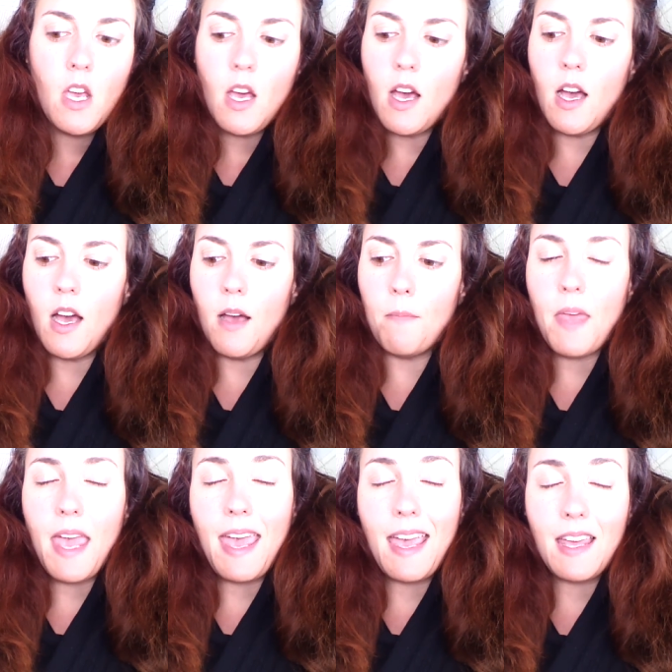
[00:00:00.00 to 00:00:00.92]
Um,
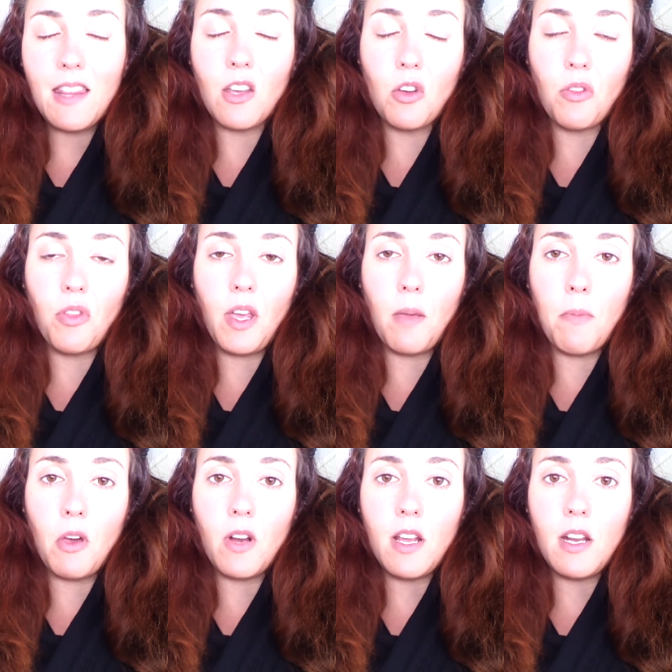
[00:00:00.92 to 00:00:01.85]
and the good thing
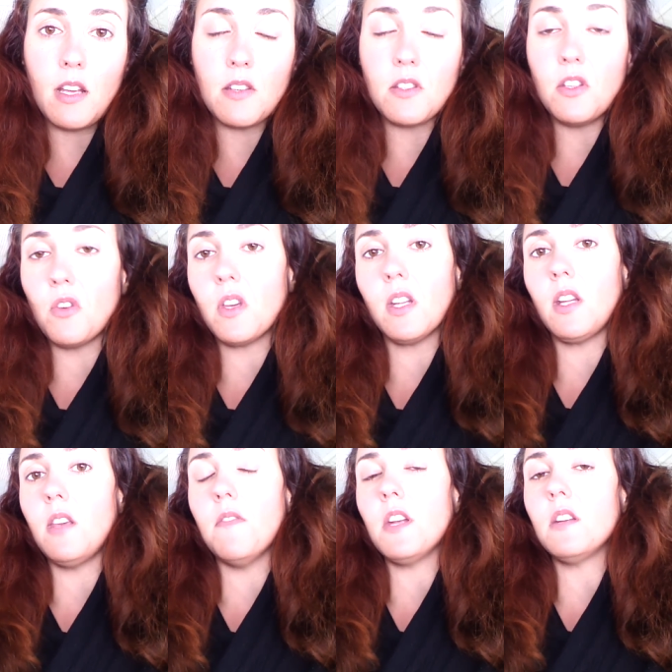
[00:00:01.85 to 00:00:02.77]
about it is you can
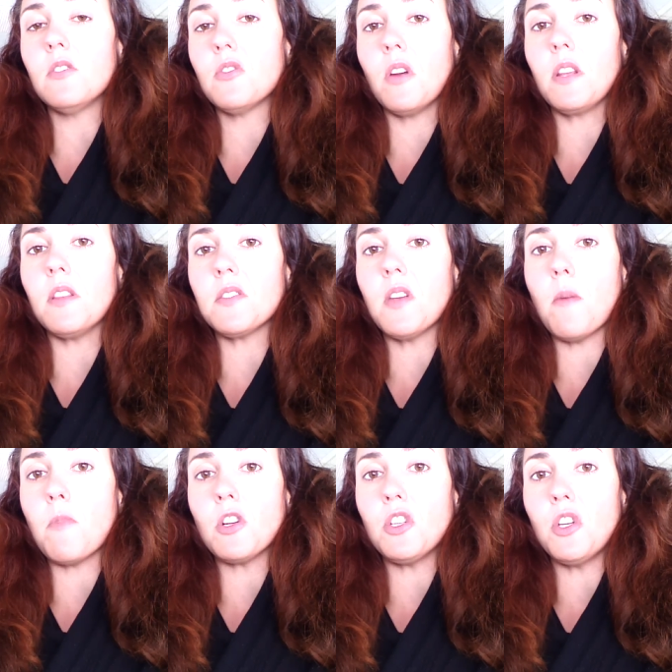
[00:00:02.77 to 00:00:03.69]
leave it during the
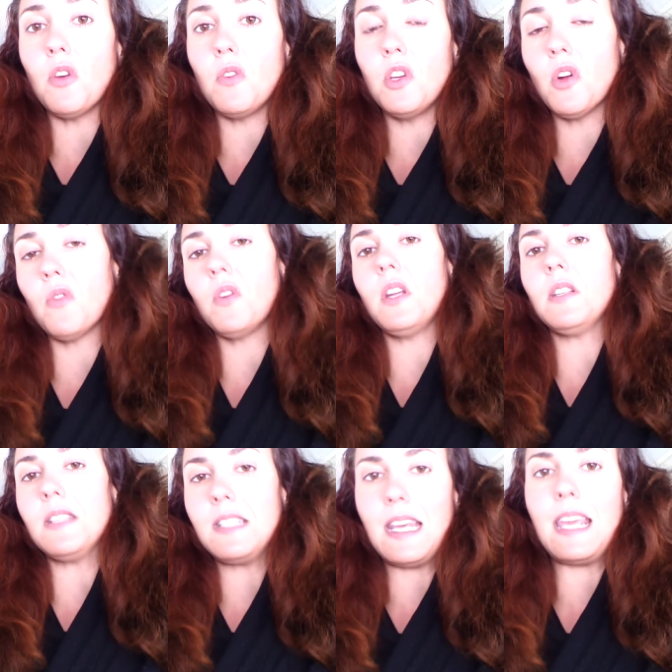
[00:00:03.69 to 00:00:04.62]
summer too. You don't need
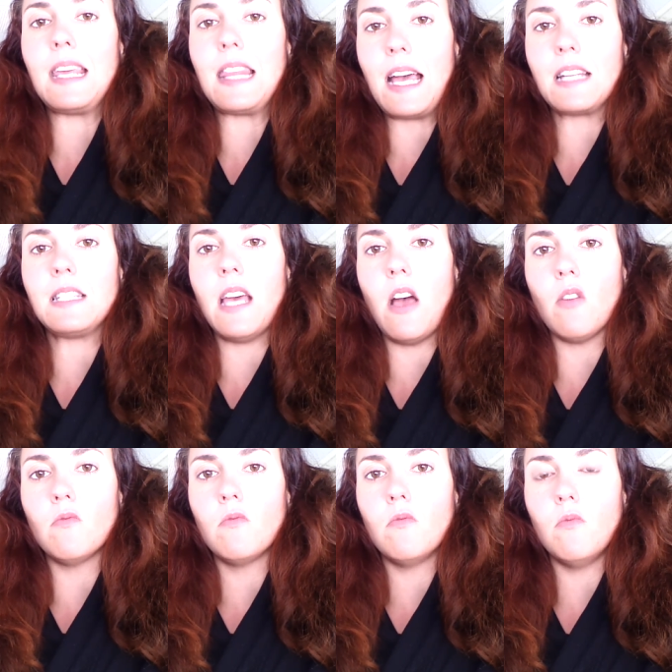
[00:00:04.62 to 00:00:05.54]
to take that
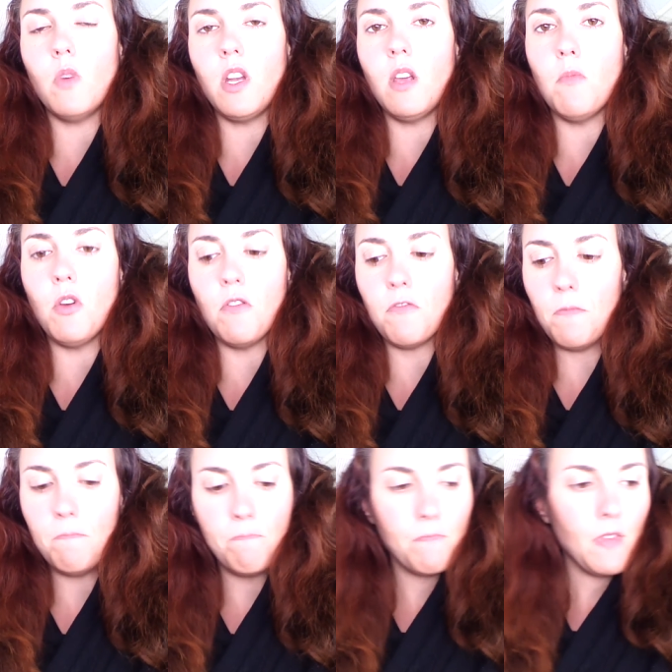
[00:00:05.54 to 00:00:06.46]
down when you move.
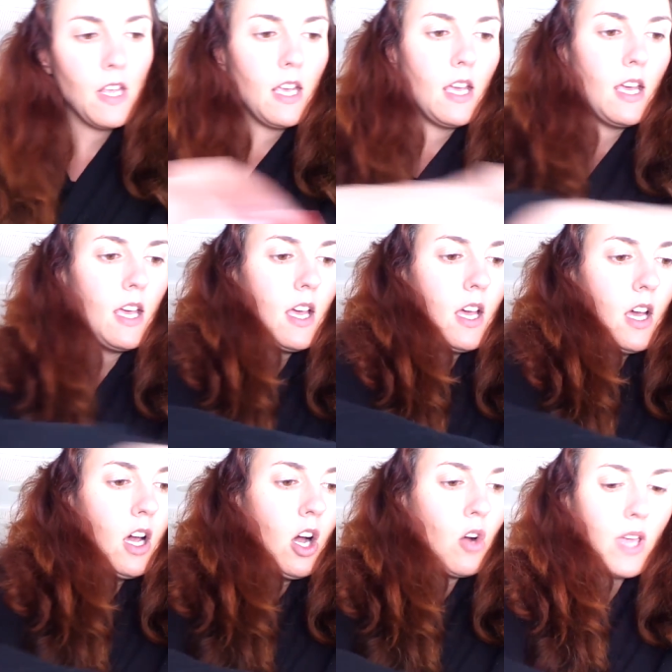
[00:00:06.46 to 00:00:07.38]

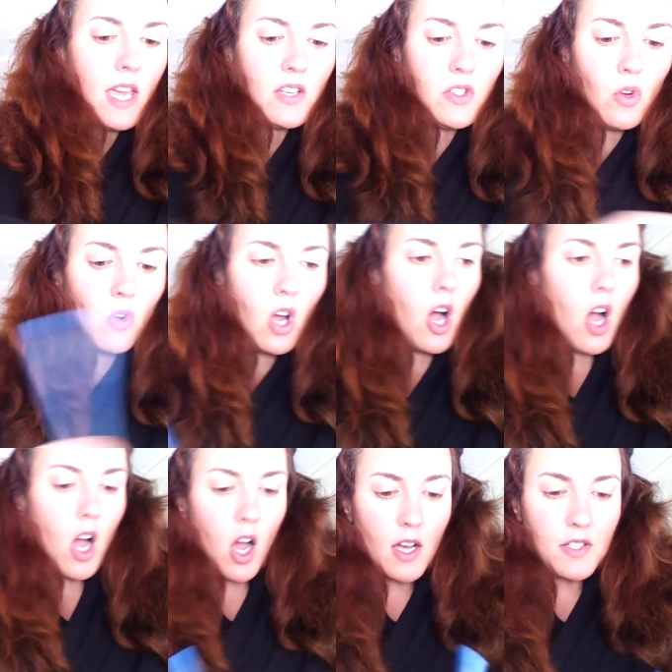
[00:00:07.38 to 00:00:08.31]
Okay, so
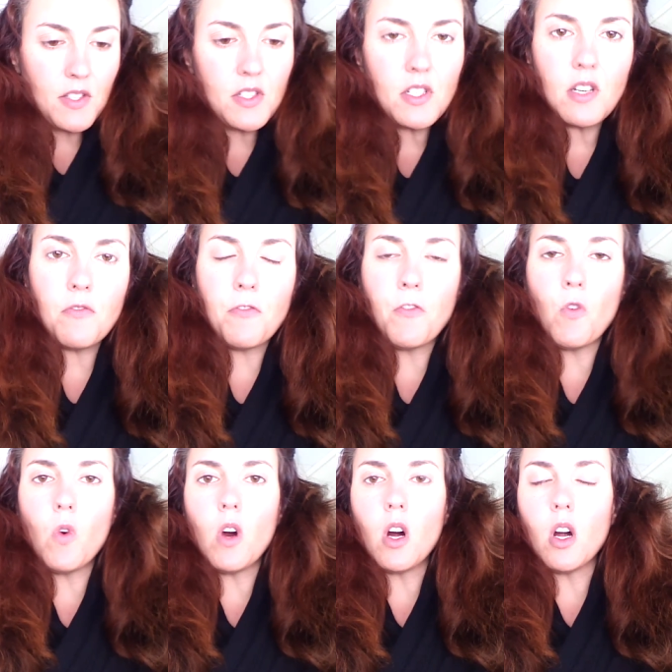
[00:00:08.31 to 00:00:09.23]
cost
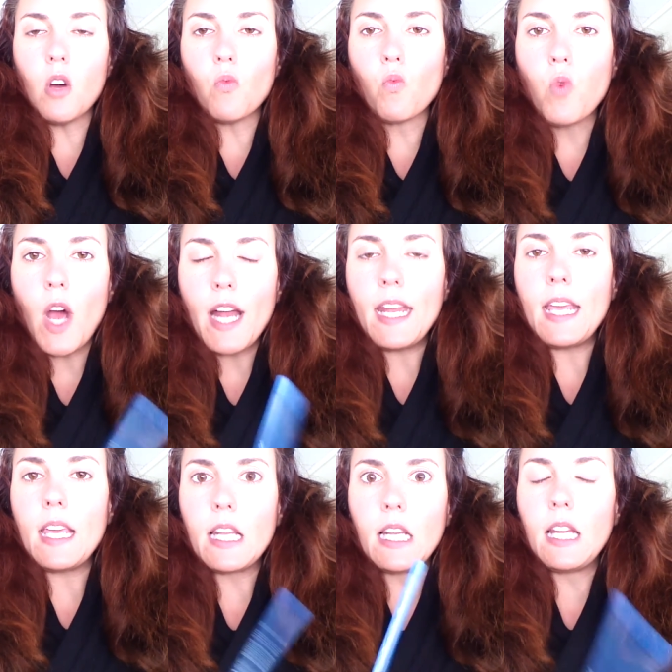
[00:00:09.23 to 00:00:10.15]
for
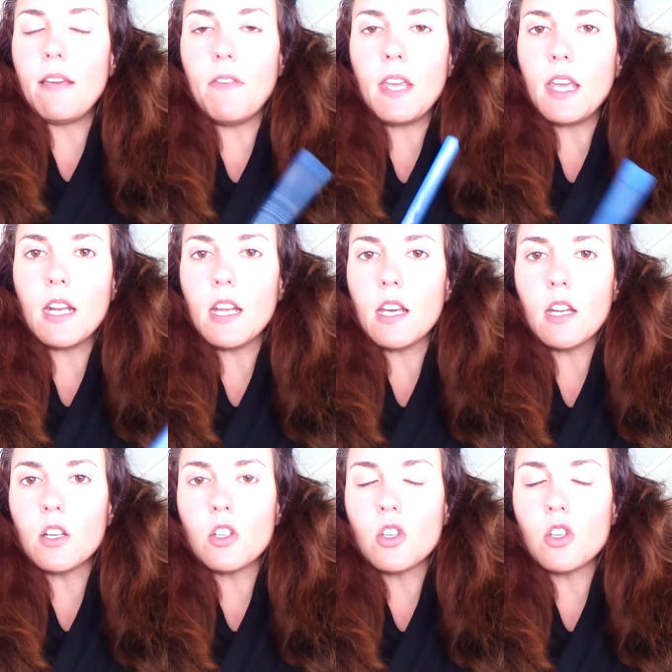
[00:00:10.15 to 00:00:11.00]
running and living in a